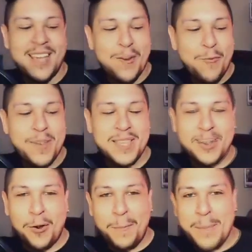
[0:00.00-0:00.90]
with this
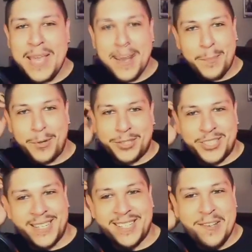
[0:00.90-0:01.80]
whole Bia
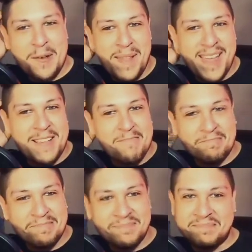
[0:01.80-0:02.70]
bullshit. So I'm like,
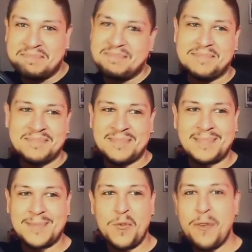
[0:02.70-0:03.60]

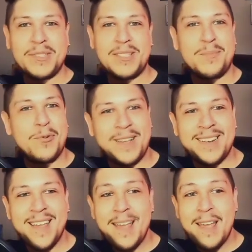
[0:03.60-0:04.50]
what was the point?
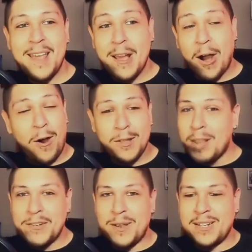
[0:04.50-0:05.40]
All y'all ever
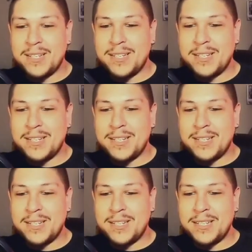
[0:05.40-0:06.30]
try to do is
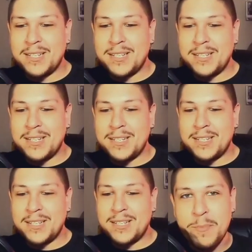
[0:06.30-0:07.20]
pander to different
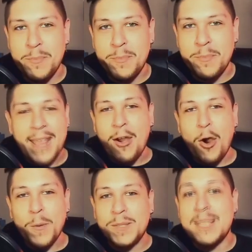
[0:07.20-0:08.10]
groups in the
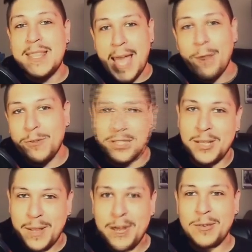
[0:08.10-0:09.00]
hope that that will
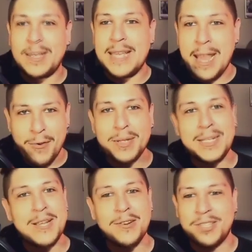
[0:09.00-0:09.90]
somehow guarantee
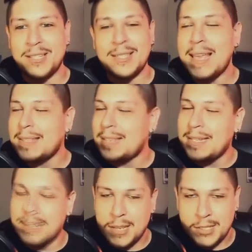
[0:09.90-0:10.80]
your success.
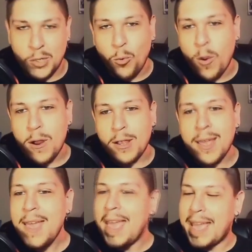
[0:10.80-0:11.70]
It doesn't work,
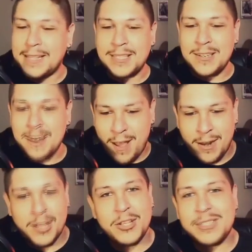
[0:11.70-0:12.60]
it's
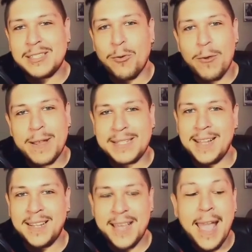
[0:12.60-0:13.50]
not good
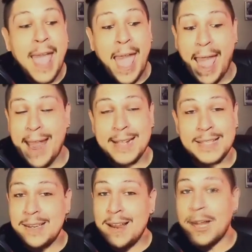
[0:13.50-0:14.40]
storytelling, and it's
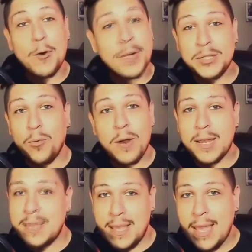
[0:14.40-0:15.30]
not going to work
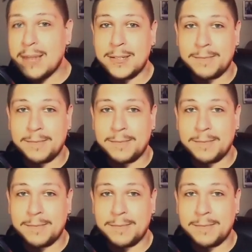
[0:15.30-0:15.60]
in the end.